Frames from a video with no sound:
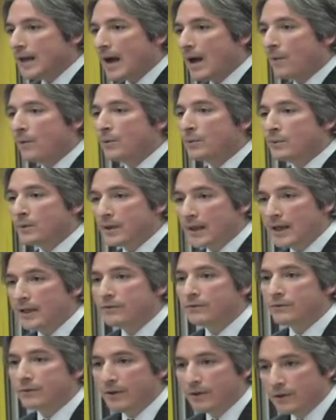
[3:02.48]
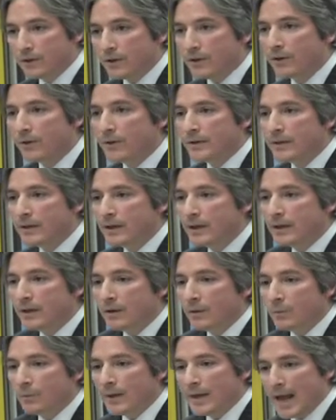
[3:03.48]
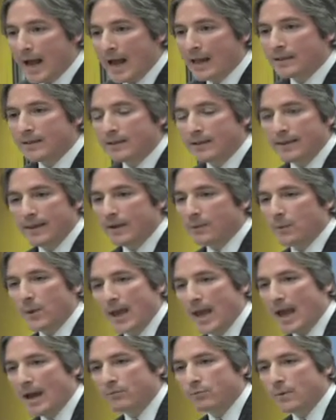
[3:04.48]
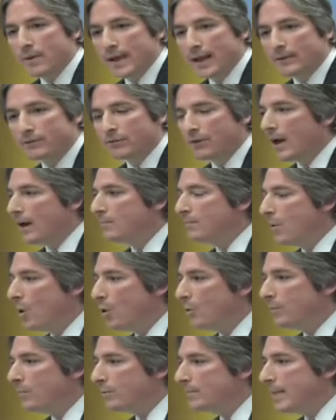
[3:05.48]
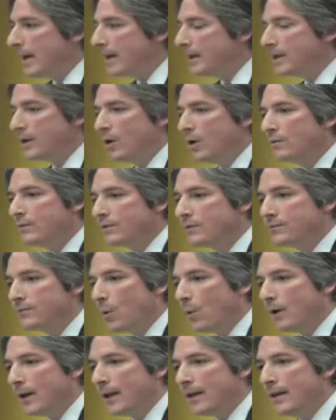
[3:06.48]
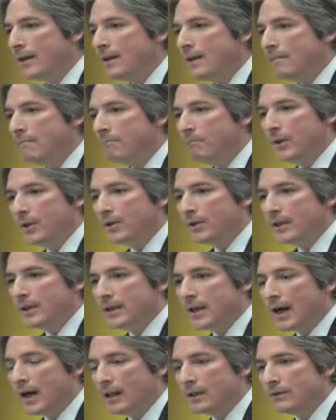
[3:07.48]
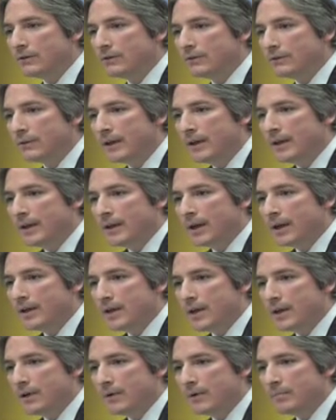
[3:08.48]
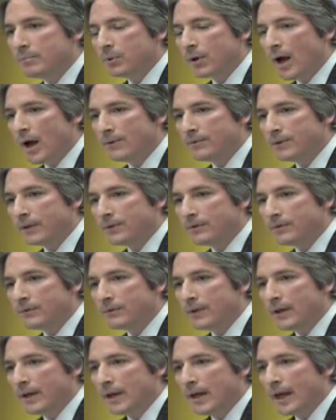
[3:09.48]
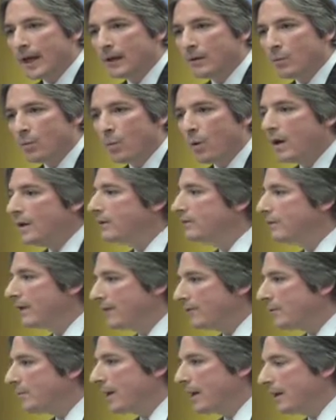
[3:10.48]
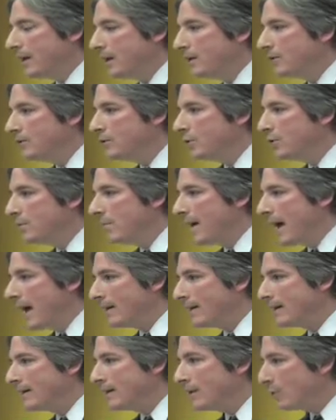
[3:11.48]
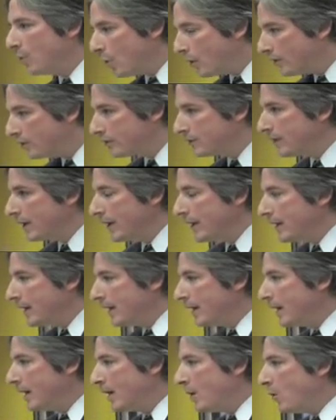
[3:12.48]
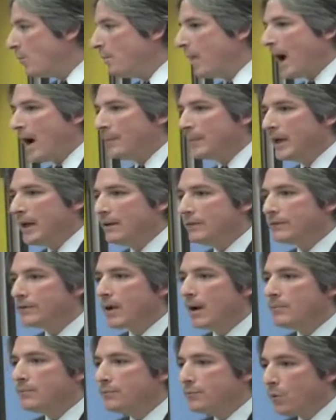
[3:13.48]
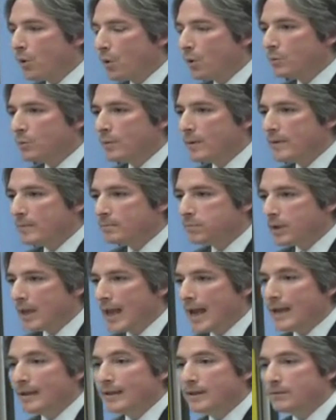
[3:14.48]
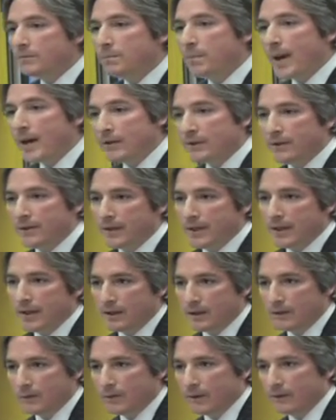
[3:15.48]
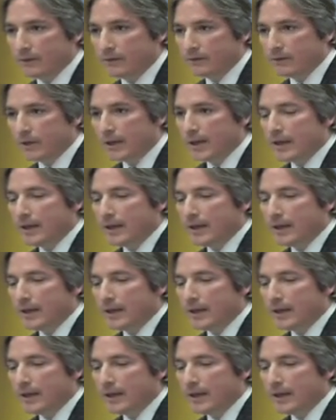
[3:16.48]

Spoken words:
and how it relates to the current reality that we have with ExxonMobil making over $40 billion a year in profits. And what is everybody going to do about it? And of course, Obama has come forward with a plan that's better than Hillary's.